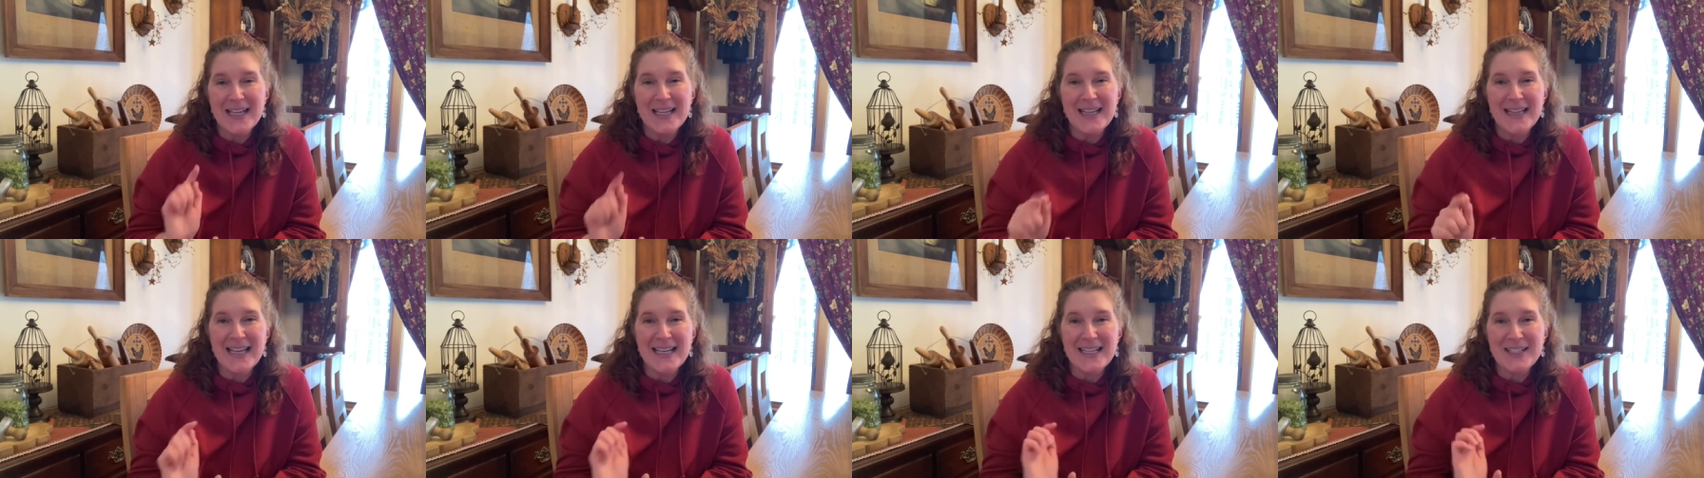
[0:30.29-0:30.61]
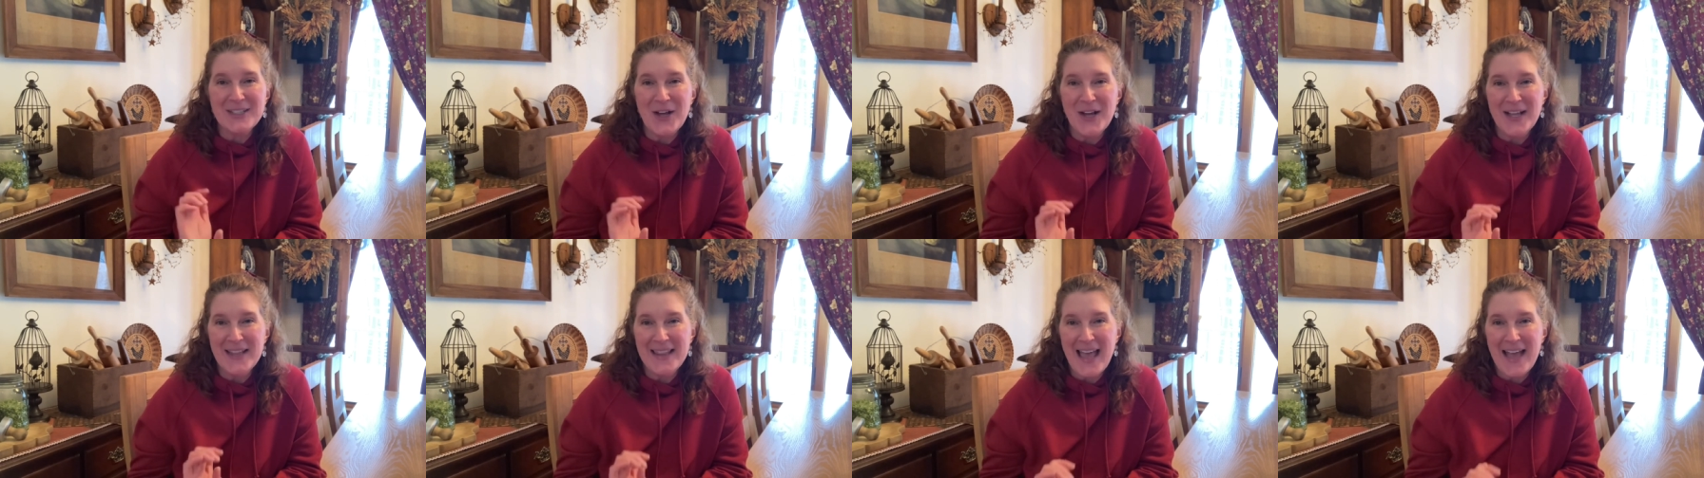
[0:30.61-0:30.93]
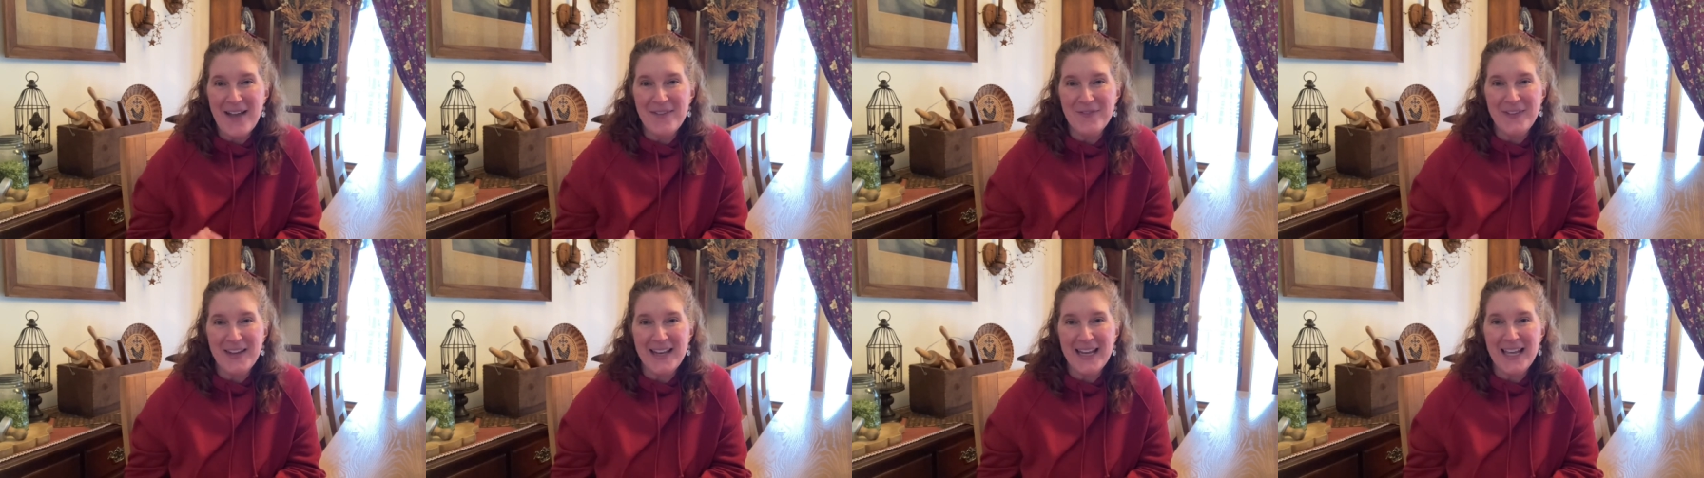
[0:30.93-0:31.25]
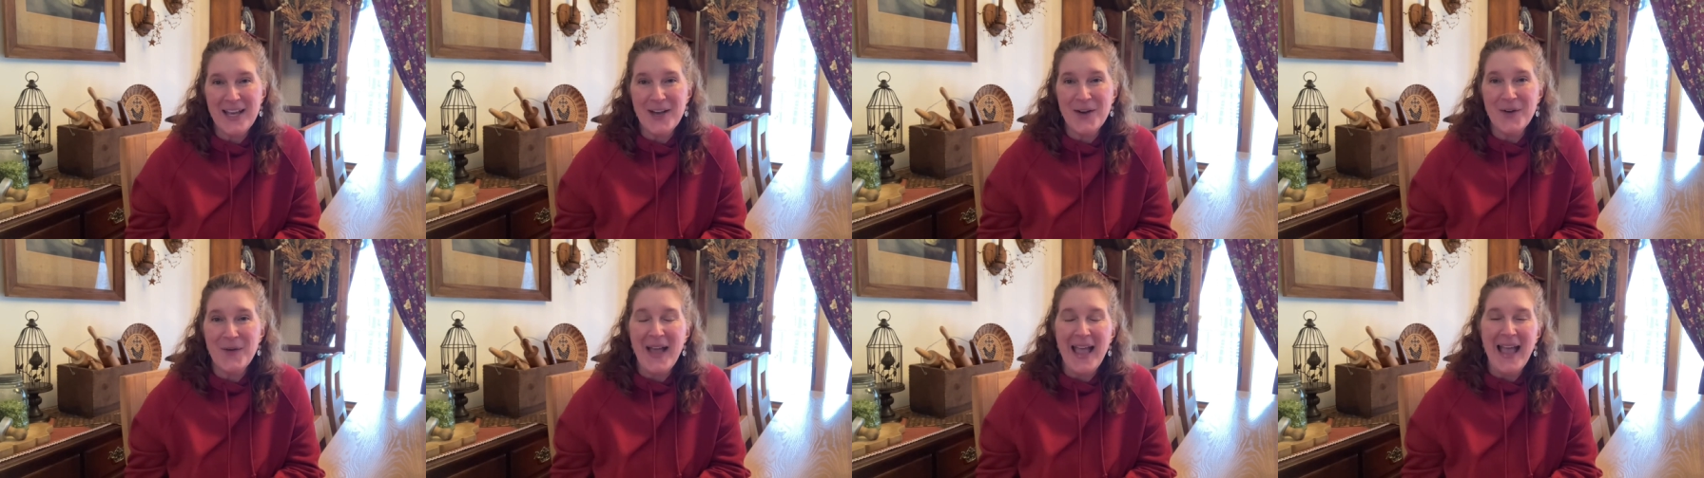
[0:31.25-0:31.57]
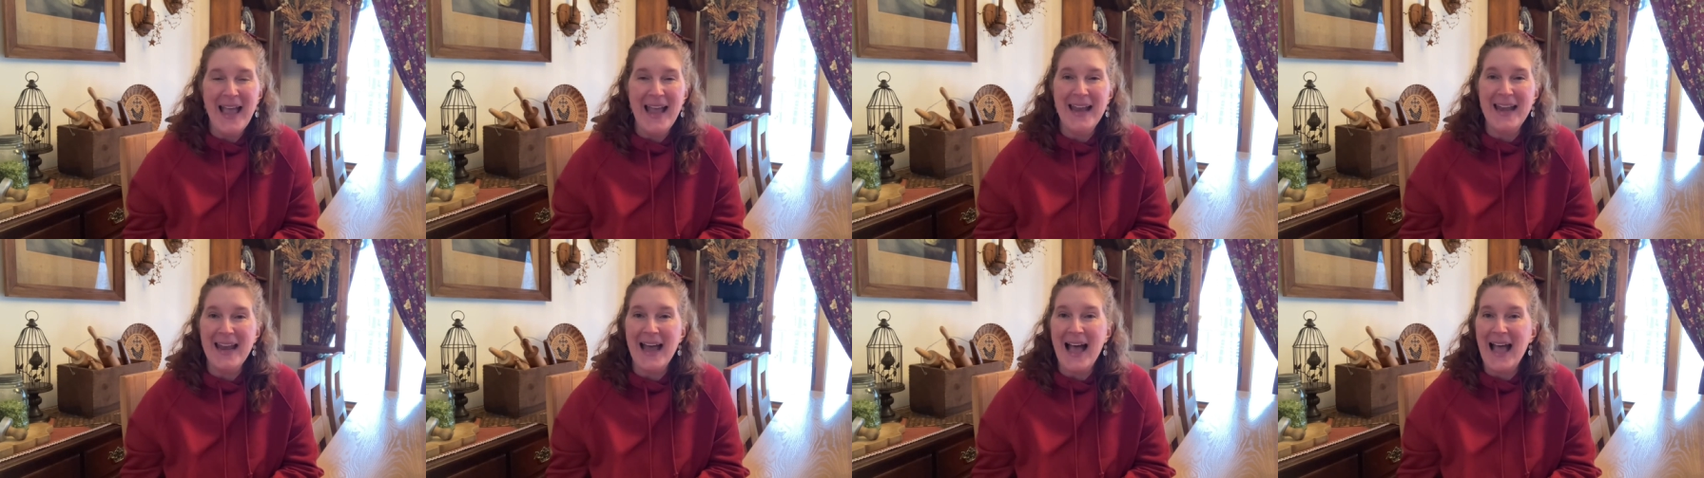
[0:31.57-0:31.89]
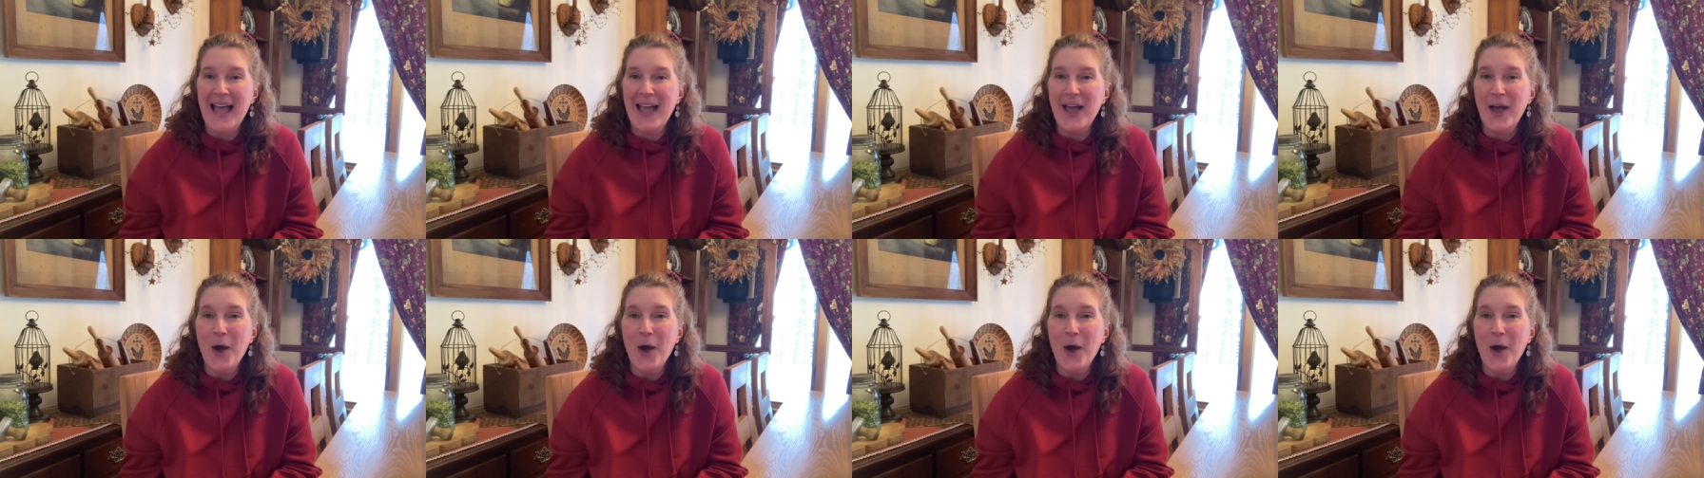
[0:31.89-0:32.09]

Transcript: clicked on that video and I